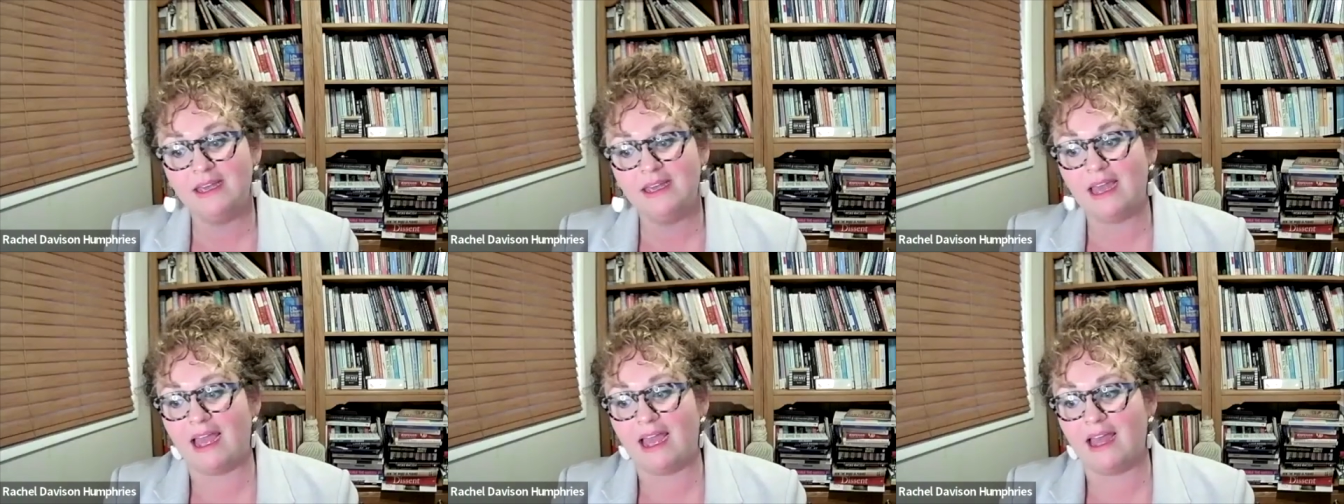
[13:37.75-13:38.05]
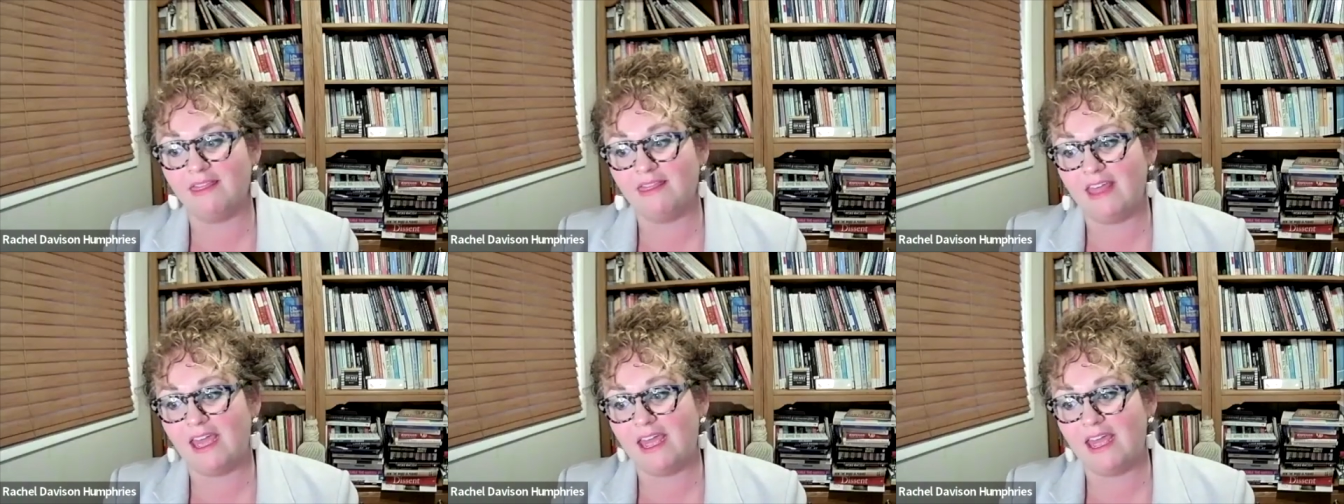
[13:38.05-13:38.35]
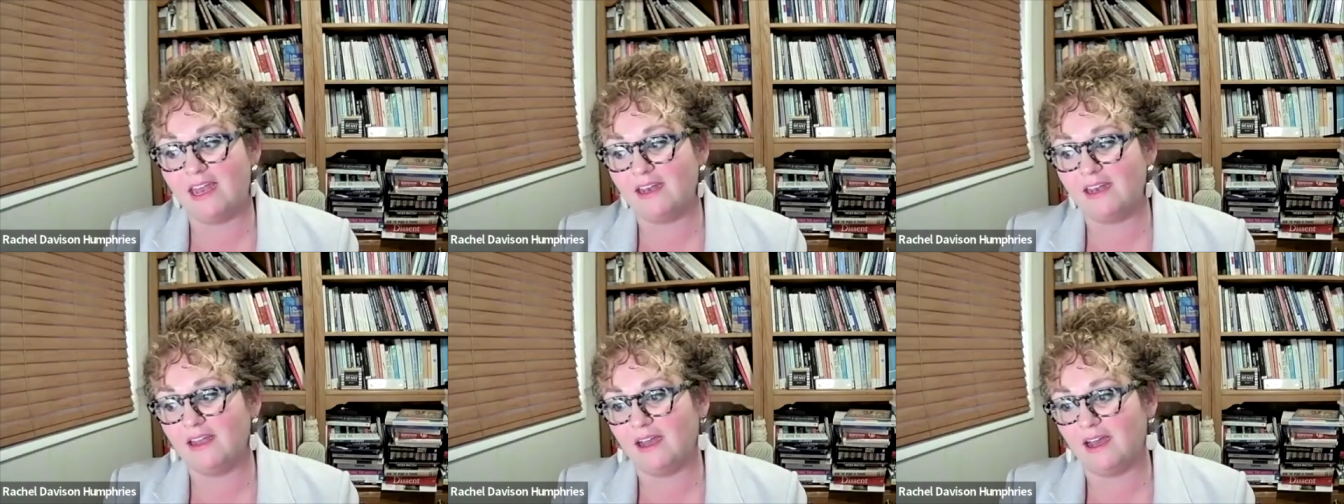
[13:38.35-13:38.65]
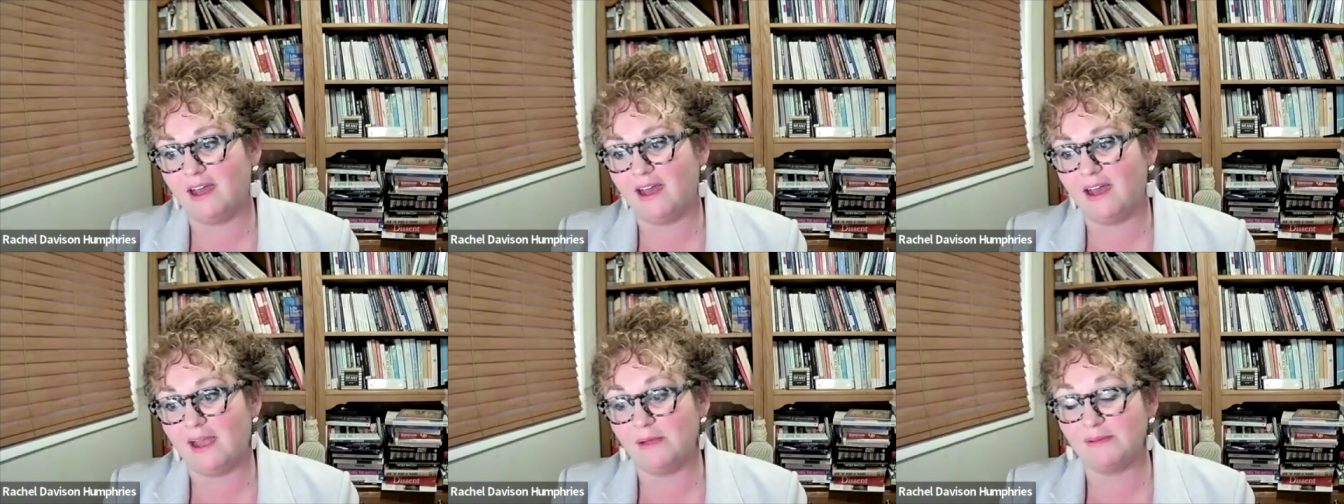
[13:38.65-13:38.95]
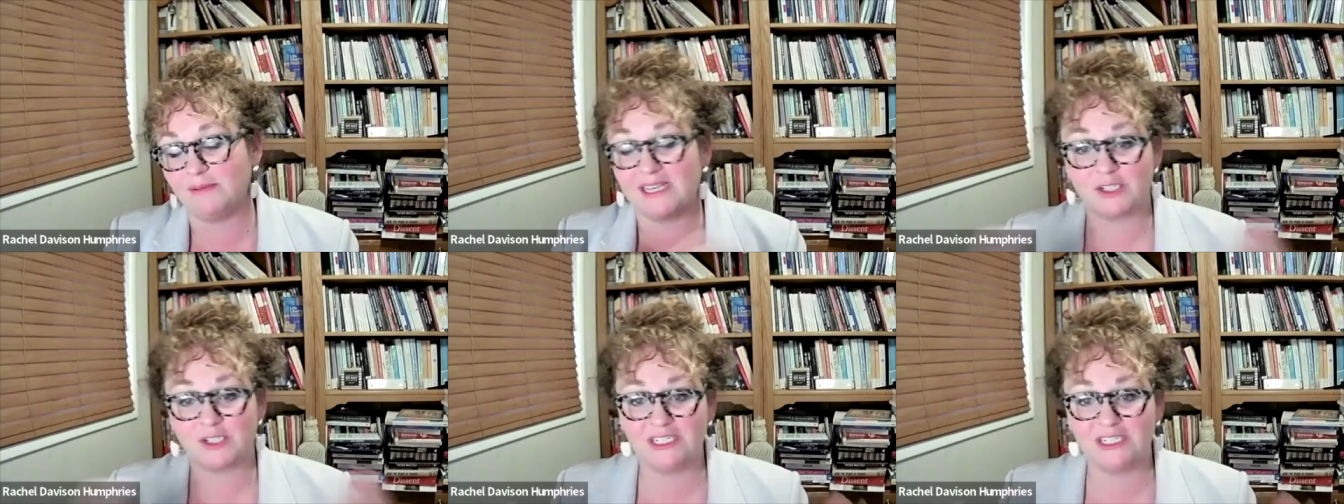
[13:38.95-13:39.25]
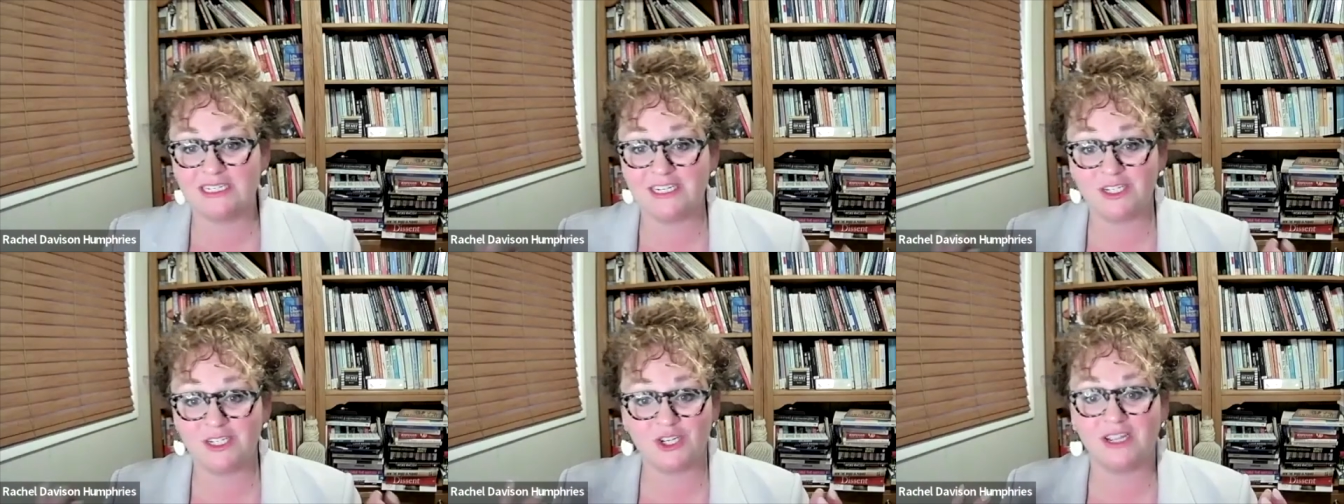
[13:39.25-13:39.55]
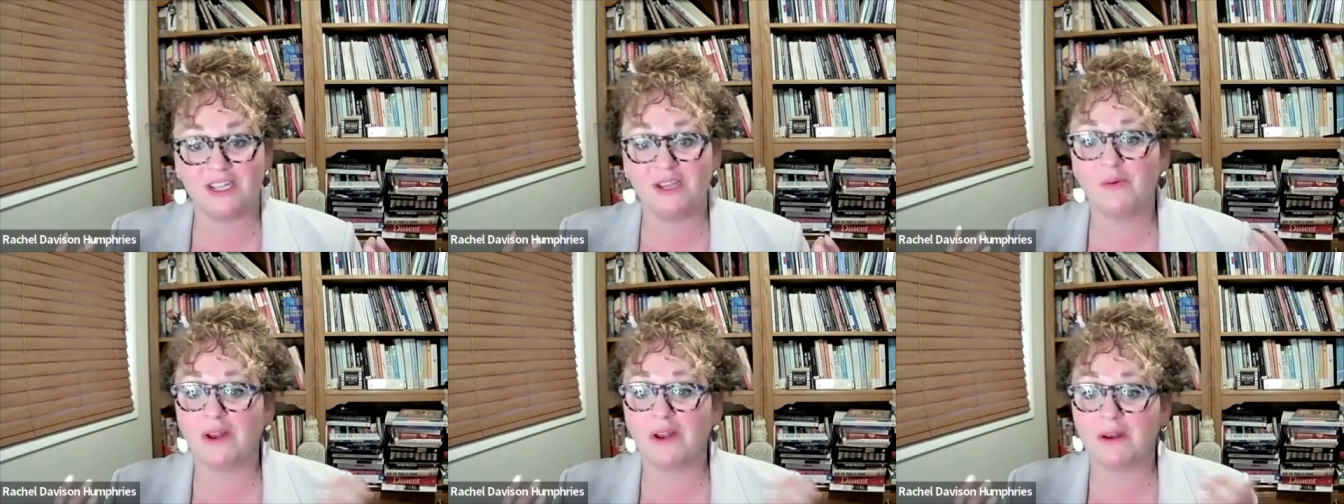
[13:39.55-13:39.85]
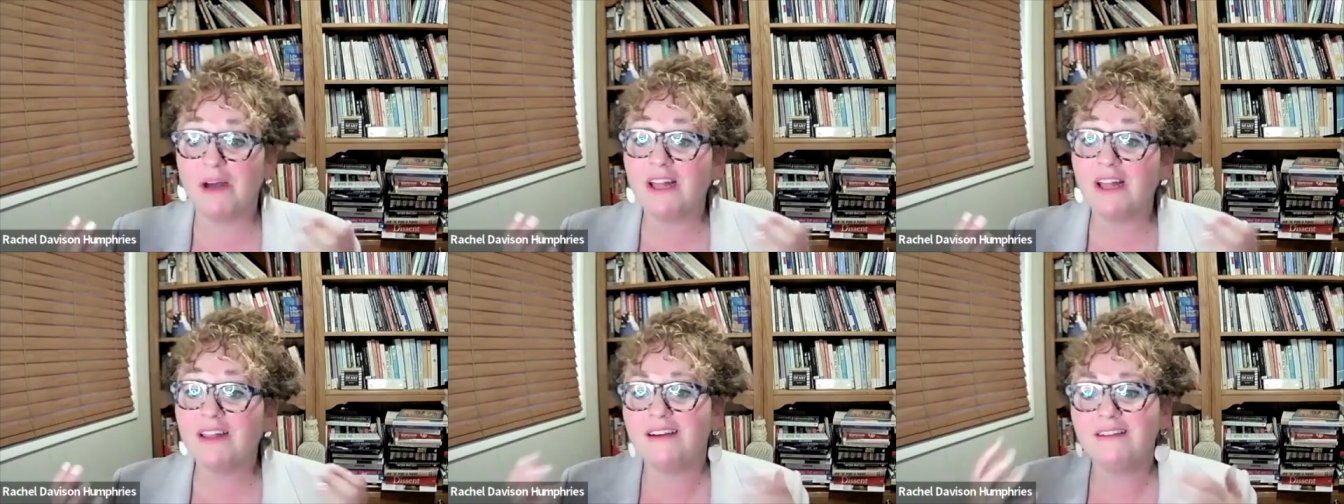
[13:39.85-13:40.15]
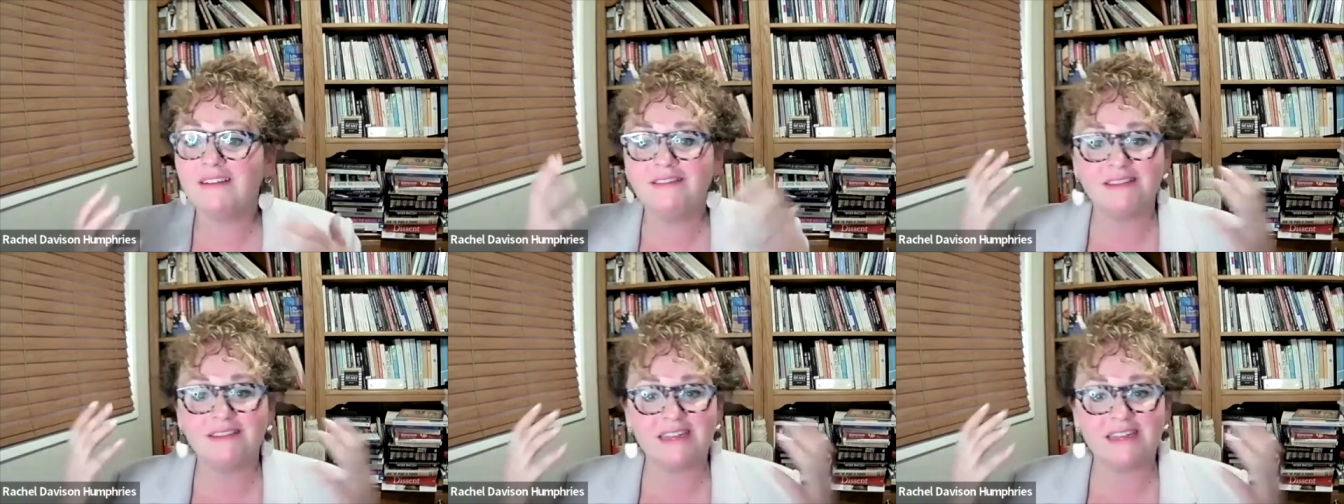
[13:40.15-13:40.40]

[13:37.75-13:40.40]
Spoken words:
And then I was actually teaching in Guatemala